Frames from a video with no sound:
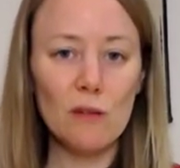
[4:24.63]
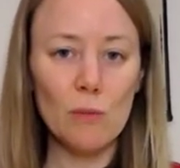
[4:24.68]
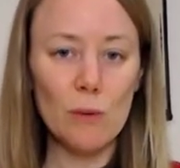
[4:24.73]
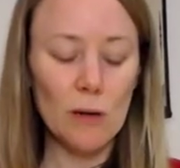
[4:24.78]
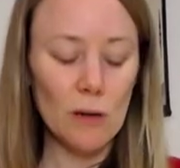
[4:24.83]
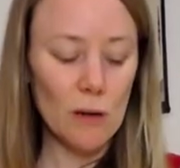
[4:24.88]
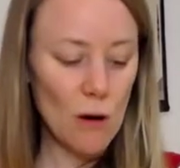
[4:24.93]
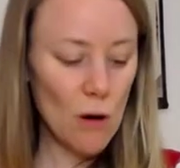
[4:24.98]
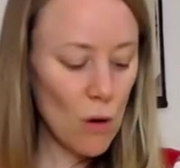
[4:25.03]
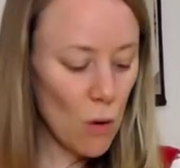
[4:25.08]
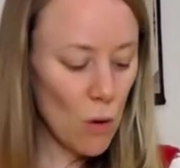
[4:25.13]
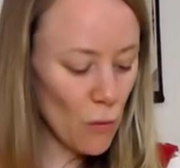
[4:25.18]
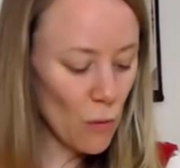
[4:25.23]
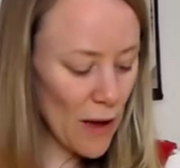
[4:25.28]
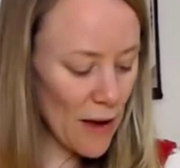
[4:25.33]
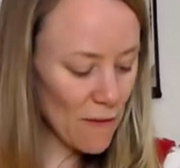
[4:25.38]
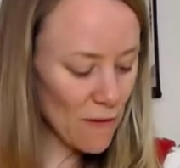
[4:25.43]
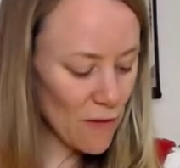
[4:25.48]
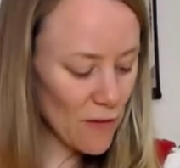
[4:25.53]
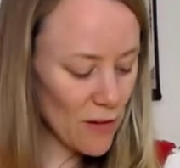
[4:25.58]
We're going to hold
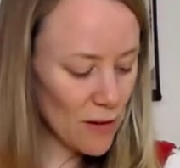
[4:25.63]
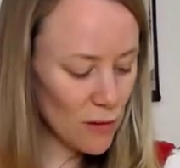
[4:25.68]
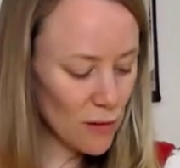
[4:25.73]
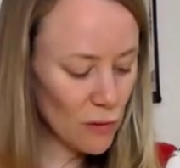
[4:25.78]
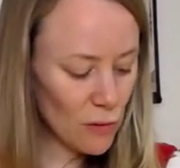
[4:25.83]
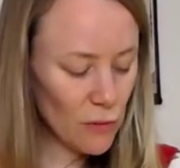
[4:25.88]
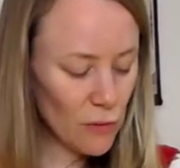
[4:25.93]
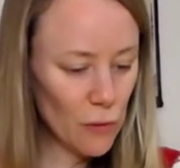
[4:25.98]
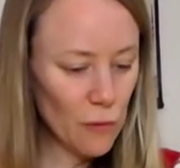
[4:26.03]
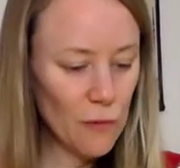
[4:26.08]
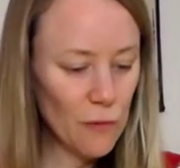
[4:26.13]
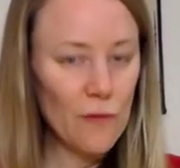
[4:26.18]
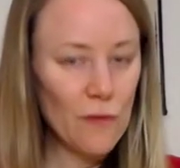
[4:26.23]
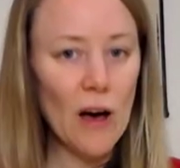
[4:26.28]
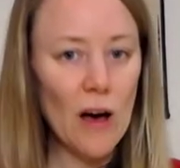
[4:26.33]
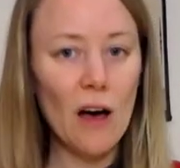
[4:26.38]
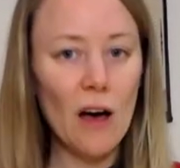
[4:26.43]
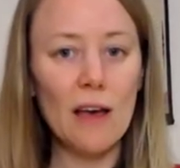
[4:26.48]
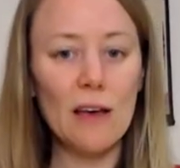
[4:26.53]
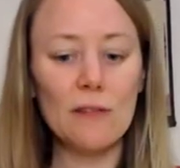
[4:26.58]
that fist for
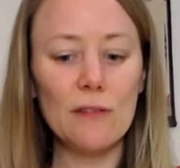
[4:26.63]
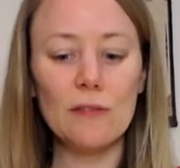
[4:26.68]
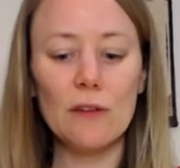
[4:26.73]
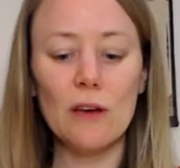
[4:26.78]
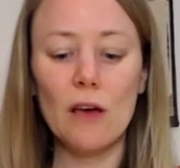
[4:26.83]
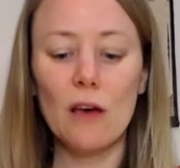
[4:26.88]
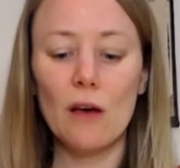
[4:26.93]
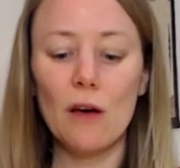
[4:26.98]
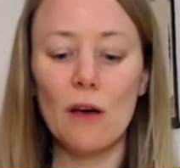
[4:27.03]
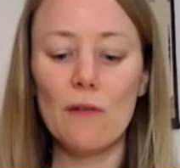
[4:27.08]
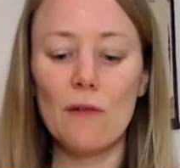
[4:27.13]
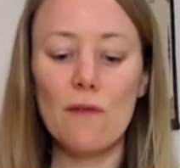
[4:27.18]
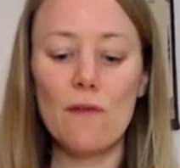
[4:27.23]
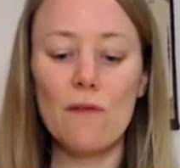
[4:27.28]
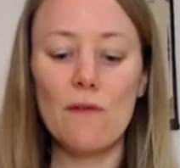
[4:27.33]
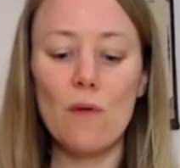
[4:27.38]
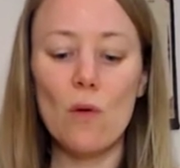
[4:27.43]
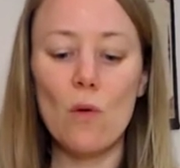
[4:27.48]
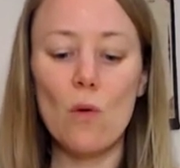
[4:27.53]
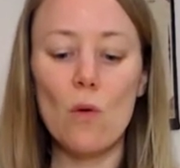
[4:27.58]
5,
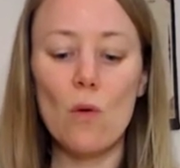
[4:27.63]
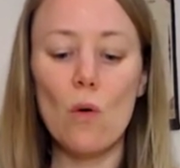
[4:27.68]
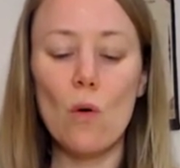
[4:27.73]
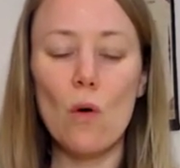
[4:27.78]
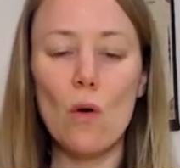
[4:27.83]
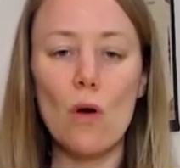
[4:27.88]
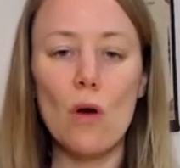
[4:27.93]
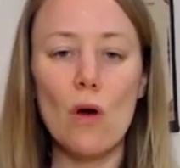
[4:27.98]
4,